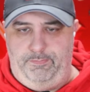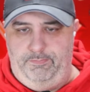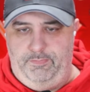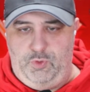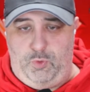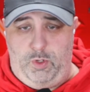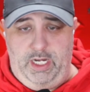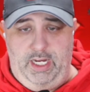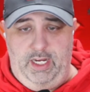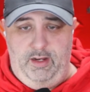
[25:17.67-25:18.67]

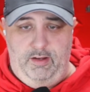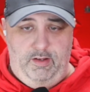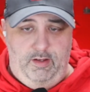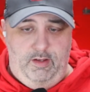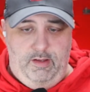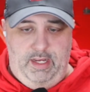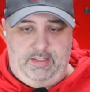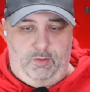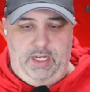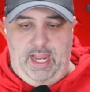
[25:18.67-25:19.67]
20, it's
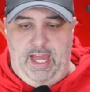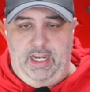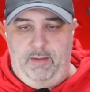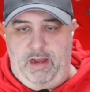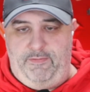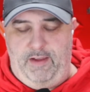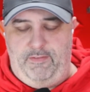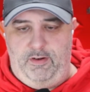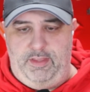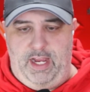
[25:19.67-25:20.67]
only adding about
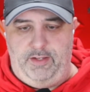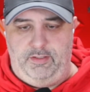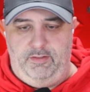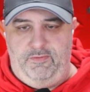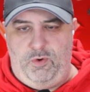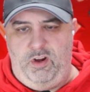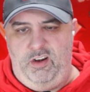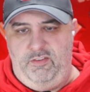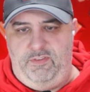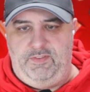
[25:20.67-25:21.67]
500,000,
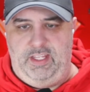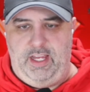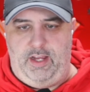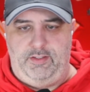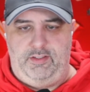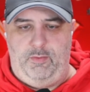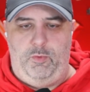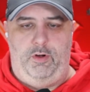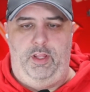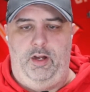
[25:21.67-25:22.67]
450,000,
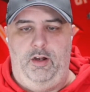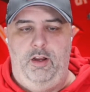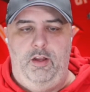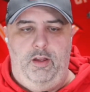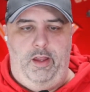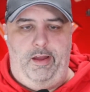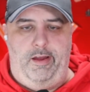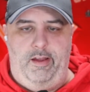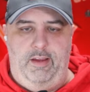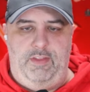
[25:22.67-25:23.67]
somewhere in there.
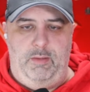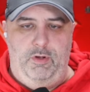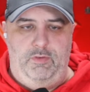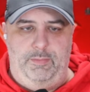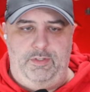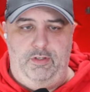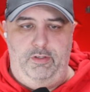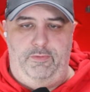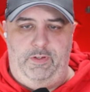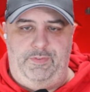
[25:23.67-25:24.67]
If they move up
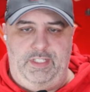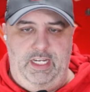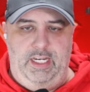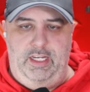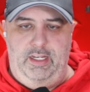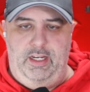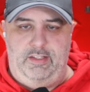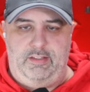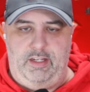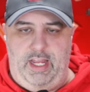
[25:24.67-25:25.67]
to 15,
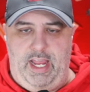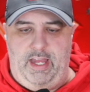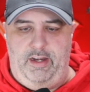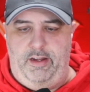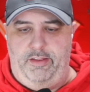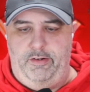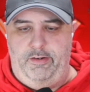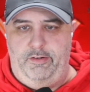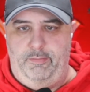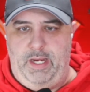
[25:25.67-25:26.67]
it's going to add
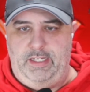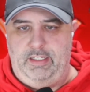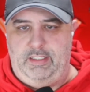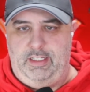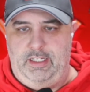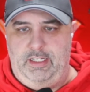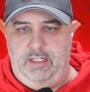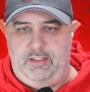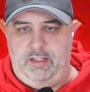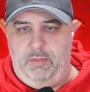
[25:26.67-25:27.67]
another, basically,
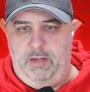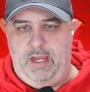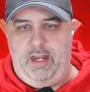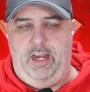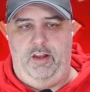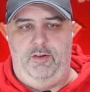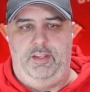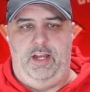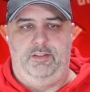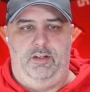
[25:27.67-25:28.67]
it's going to be about
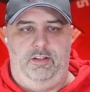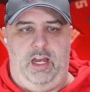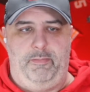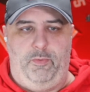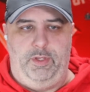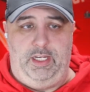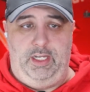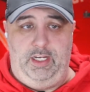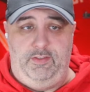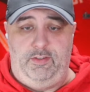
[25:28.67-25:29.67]
800,000 on top of what they
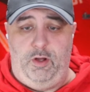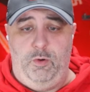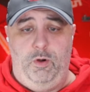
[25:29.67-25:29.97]
need. So